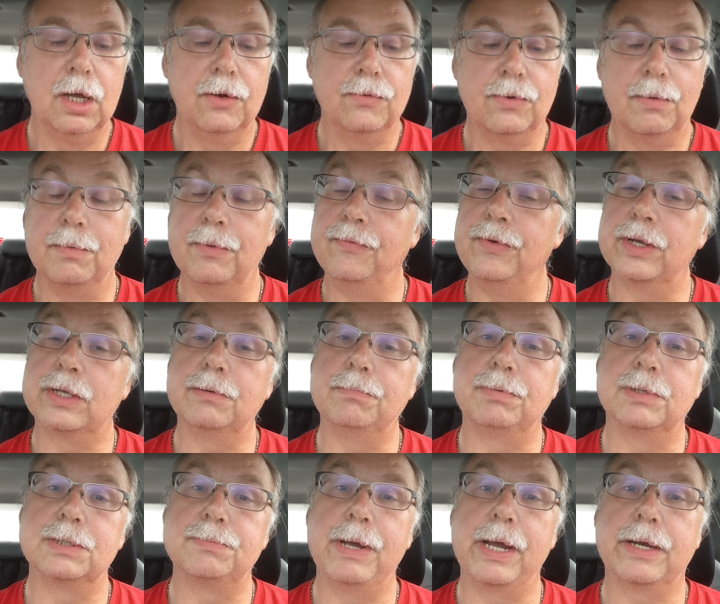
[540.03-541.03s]
From the victim
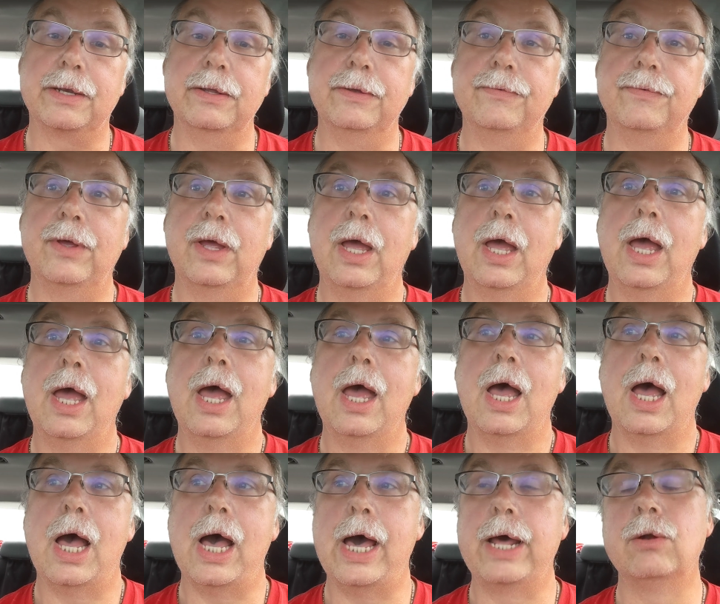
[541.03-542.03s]
perspective,
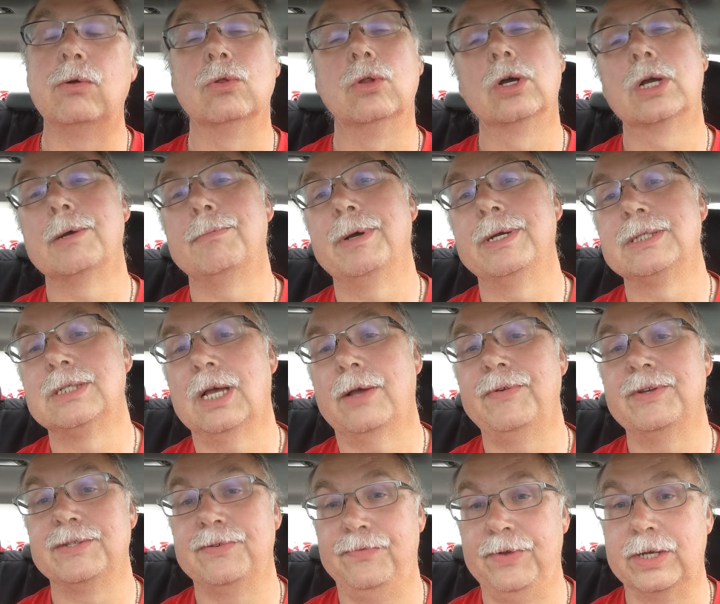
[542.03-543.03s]
I don't look at myself
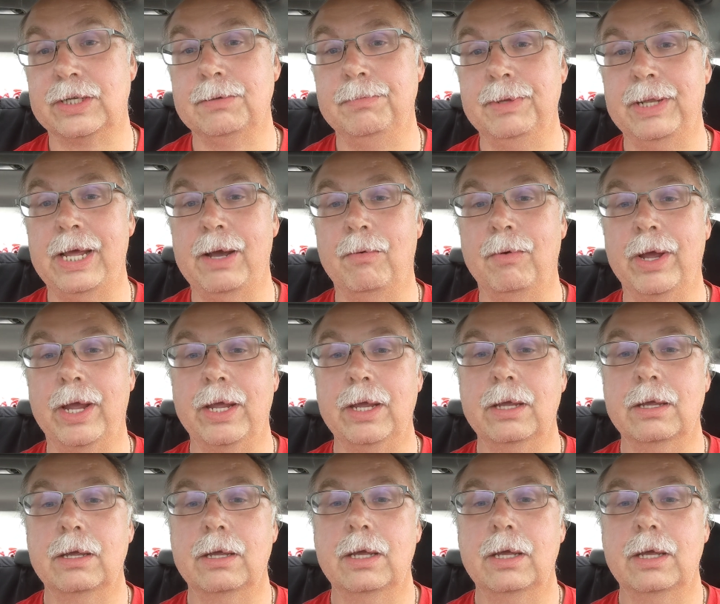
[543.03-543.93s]
as a victim in that way.